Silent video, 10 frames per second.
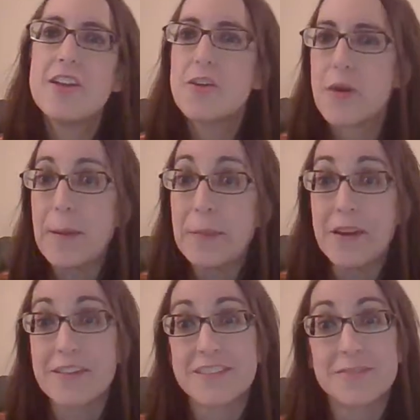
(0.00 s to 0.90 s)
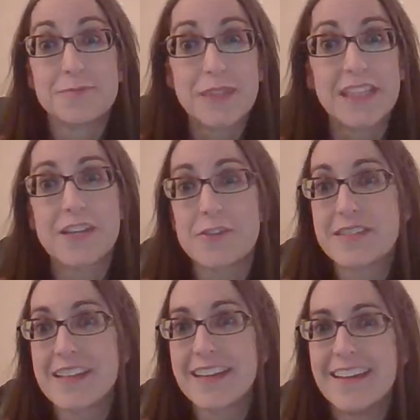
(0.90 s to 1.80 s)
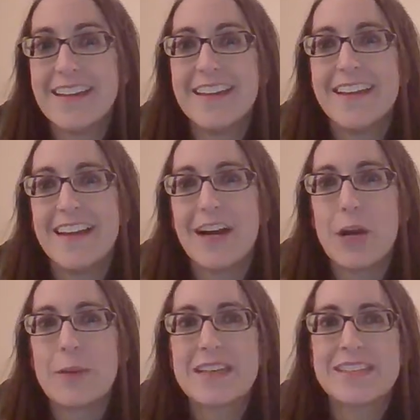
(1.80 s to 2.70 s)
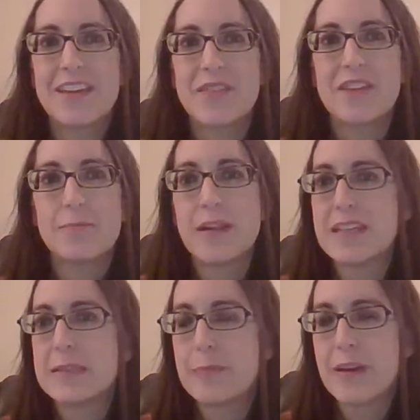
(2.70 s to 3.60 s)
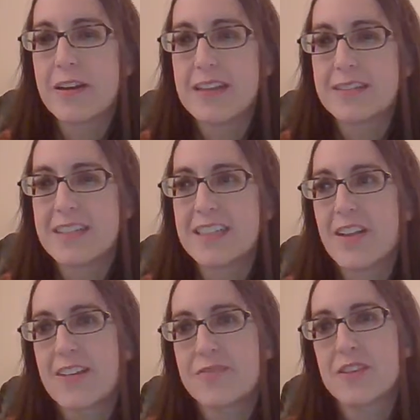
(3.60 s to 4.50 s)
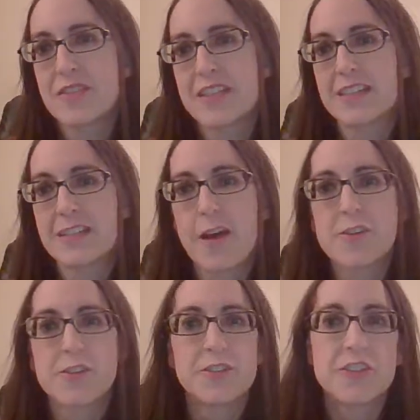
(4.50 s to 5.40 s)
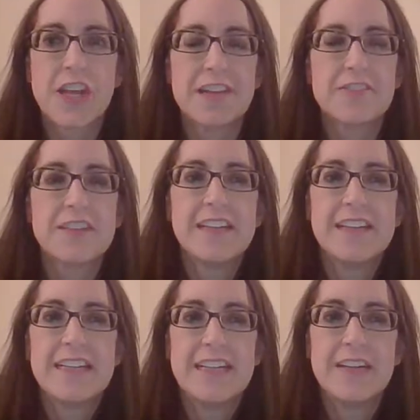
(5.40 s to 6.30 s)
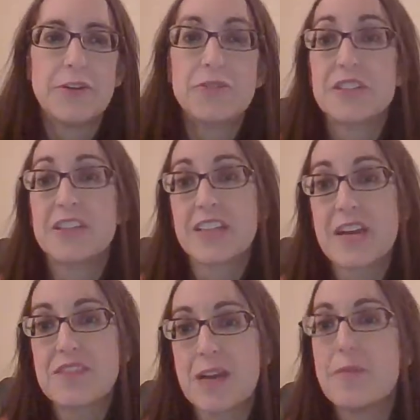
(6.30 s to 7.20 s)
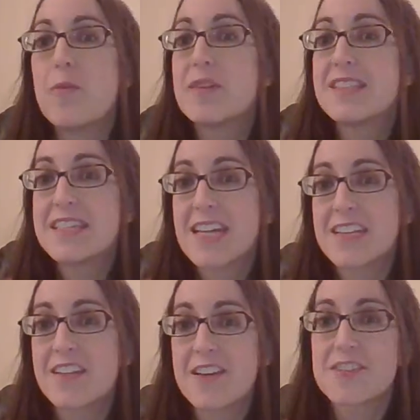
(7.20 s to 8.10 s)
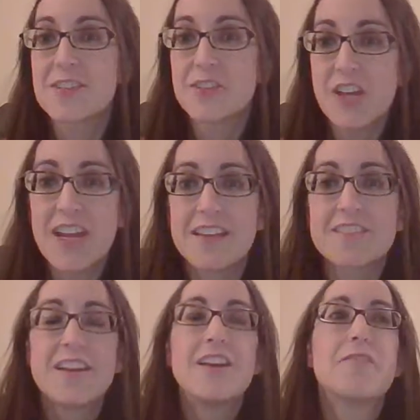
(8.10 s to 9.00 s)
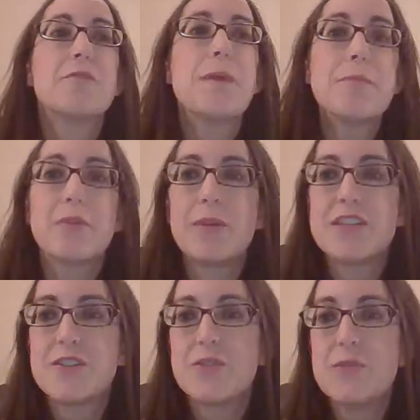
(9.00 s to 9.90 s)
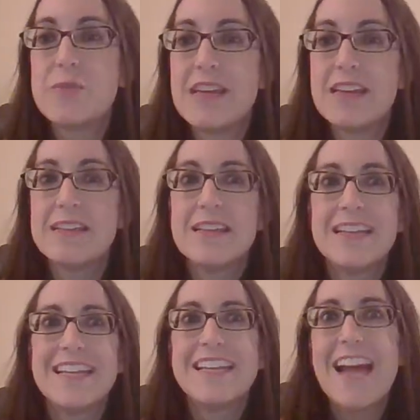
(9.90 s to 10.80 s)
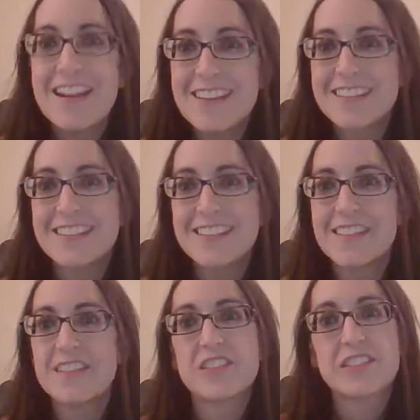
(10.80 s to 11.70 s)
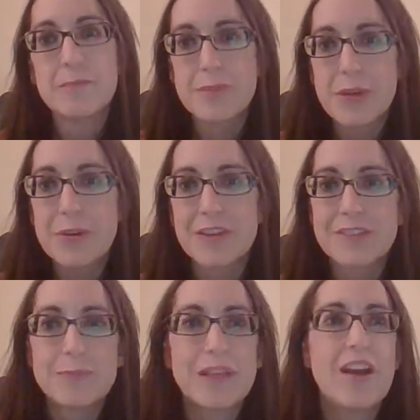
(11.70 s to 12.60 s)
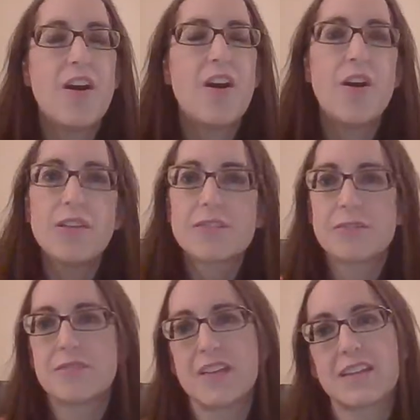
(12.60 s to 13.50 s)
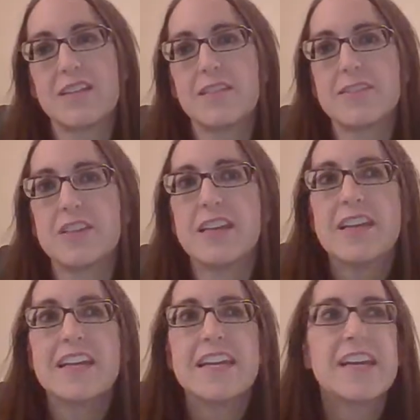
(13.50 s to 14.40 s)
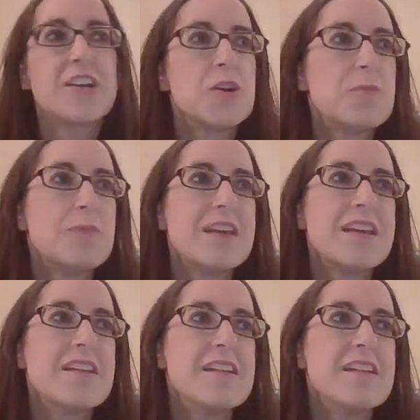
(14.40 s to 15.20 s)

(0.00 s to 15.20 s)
grandparents are really interesting because they've been experiencing a lot of different technological change over their lifetime. And when we say technological change, remember, we do mean not necessarily just computers, but all sorts of technology. It could be,